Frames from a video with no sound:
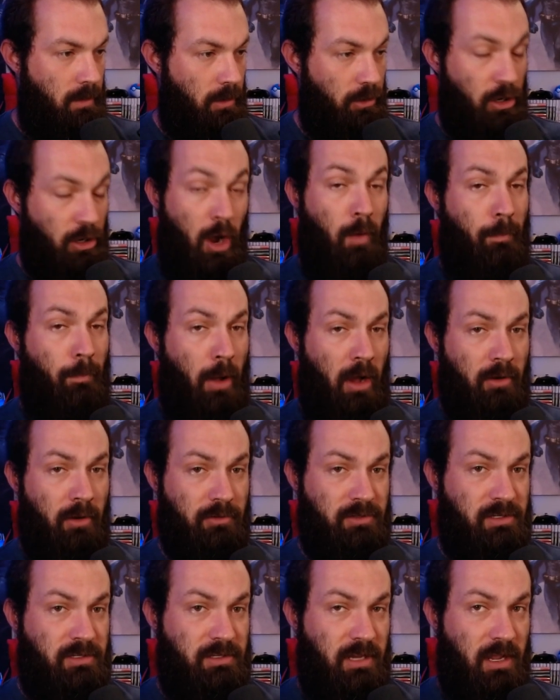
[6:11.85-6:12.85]
no
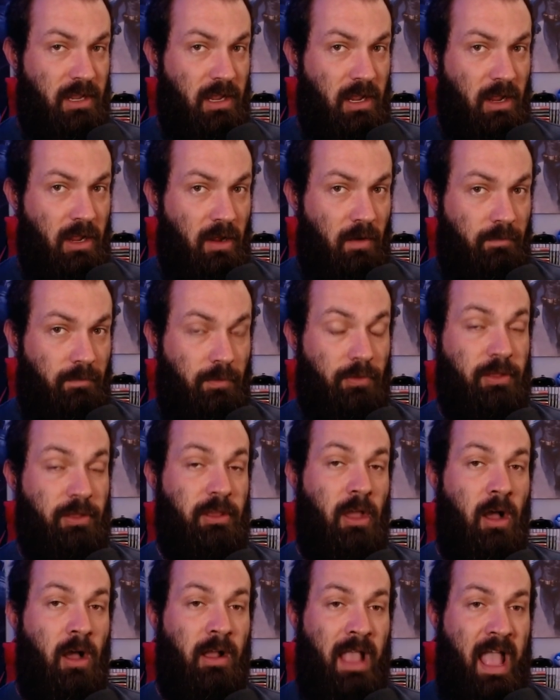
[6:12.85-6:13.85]
post, for the
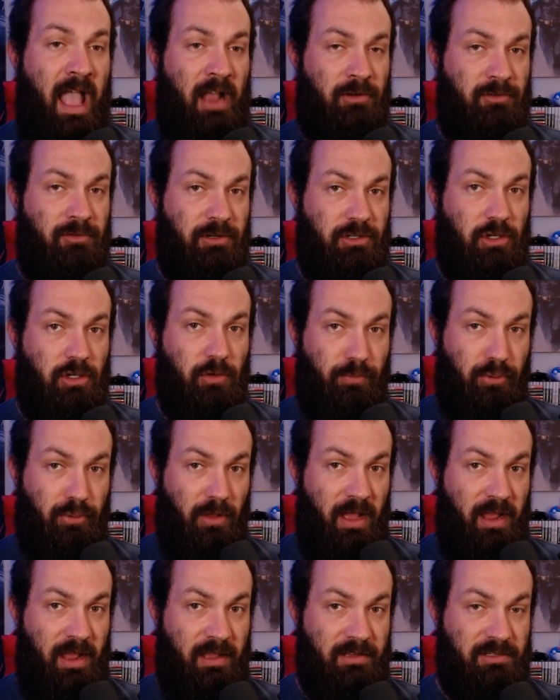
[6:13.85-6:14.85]
young actress who
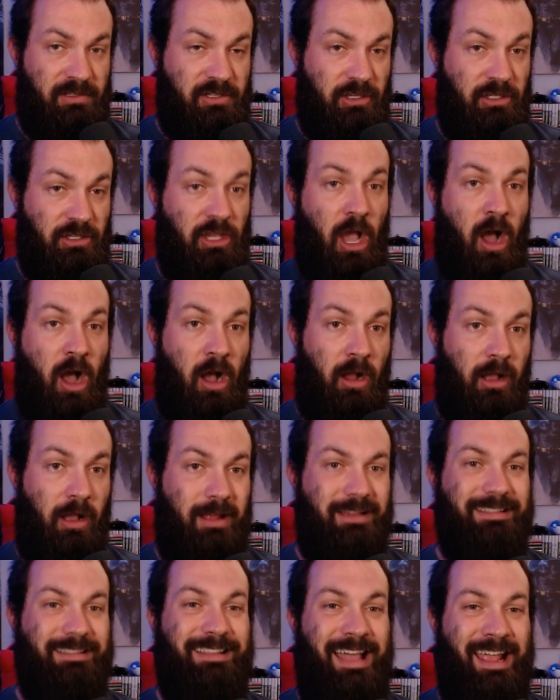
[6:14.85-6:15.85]
plays young
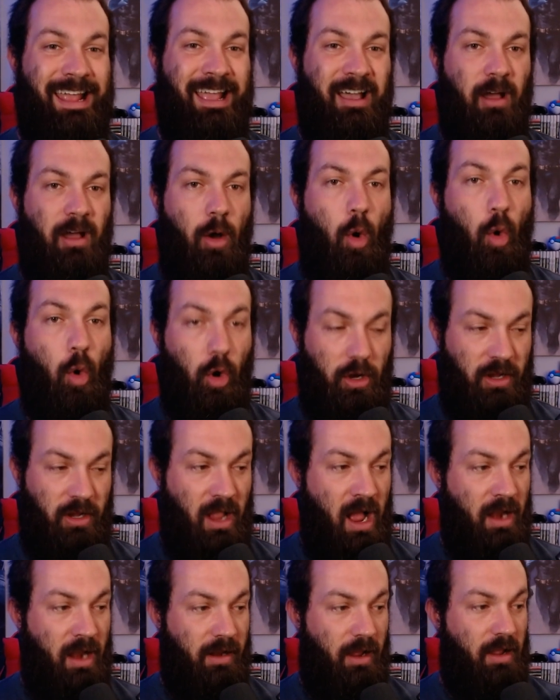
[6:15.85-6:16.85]
Leia
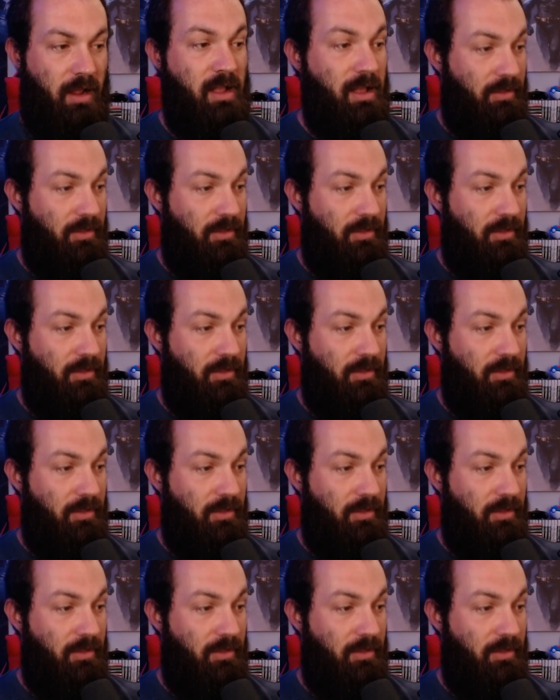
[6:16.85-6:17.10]
Organa.